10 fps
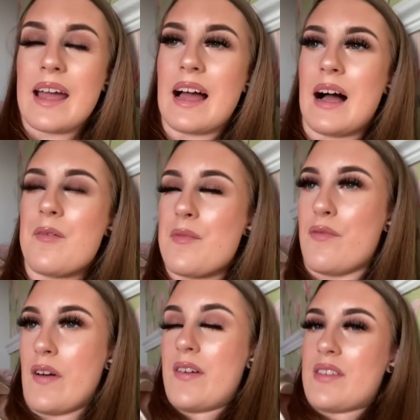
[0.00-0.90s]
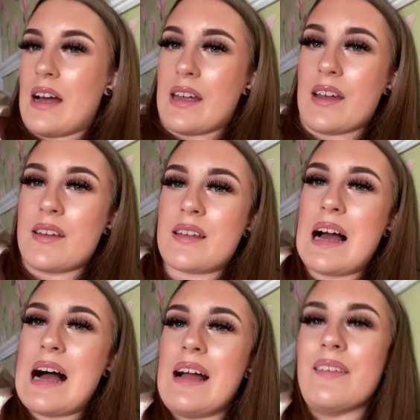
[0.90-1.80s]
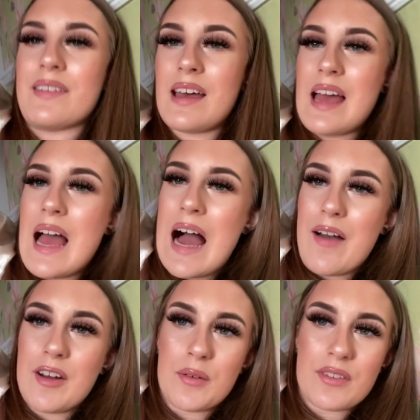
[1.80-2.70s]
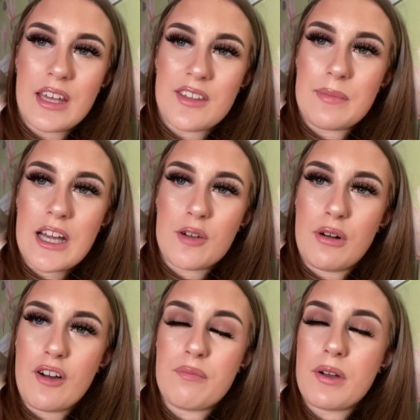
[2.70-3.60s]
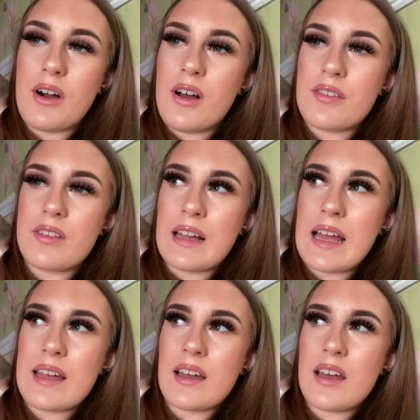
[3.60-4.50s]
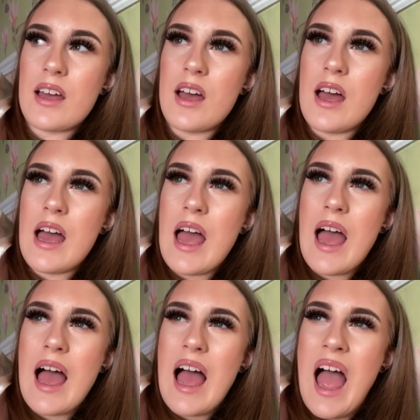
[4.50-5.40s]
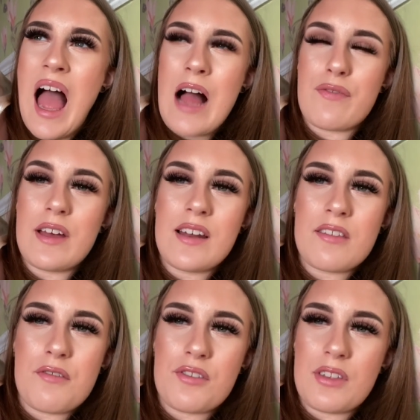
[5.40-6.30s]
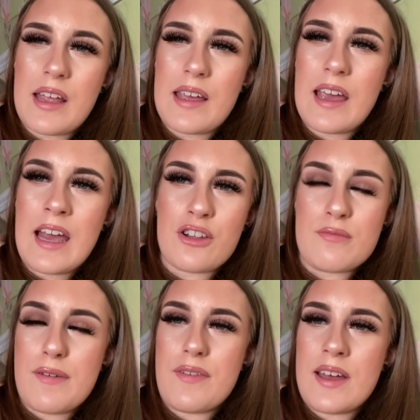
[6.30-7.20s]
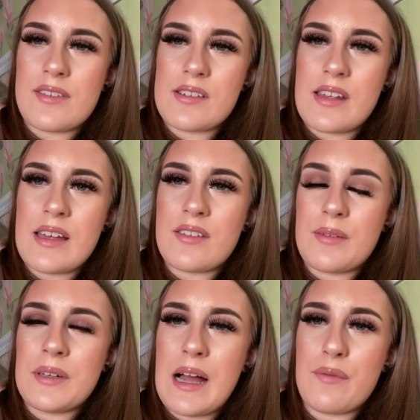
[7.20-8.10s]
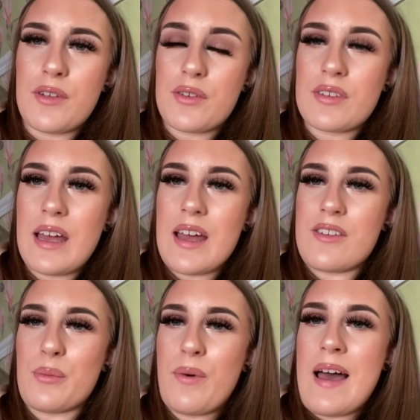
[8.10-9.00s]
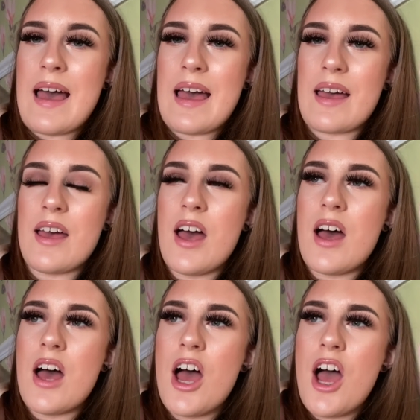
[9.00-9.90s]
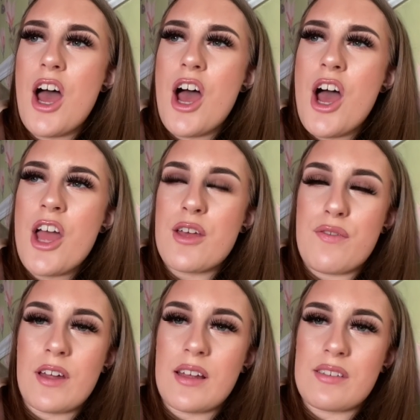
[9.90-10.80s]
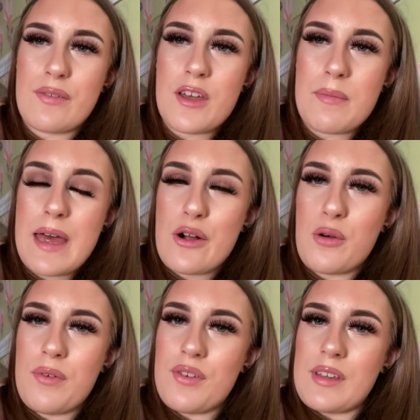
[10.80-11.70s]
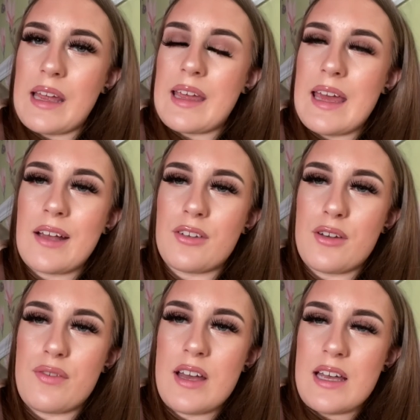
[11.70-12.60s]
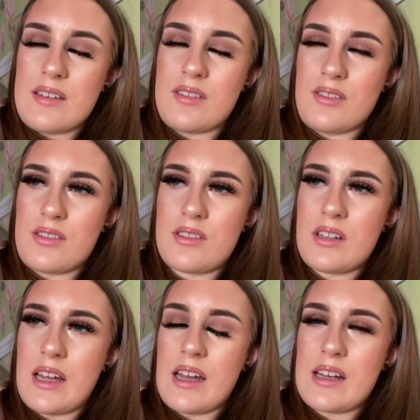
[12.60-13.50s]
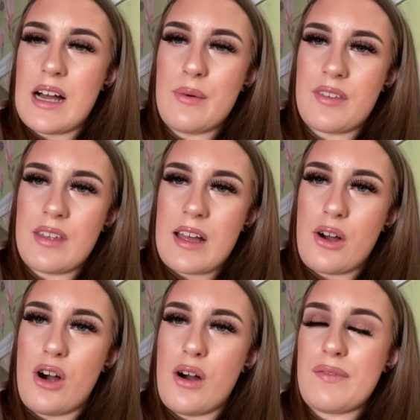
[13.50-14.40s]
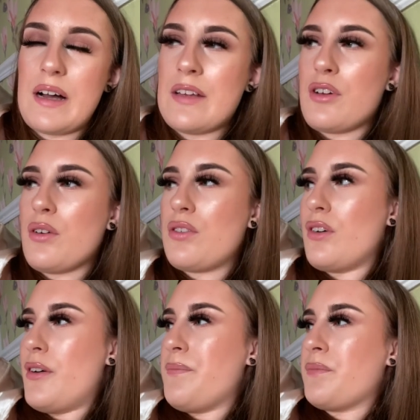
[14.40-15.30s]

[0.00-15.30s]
am very tired and I am going to take this makeup off because like I feel as if it's just like caked on my face today. Does anyone have those days where you feel as if your makeup is just like caked on your face and just like can't take it off? And also,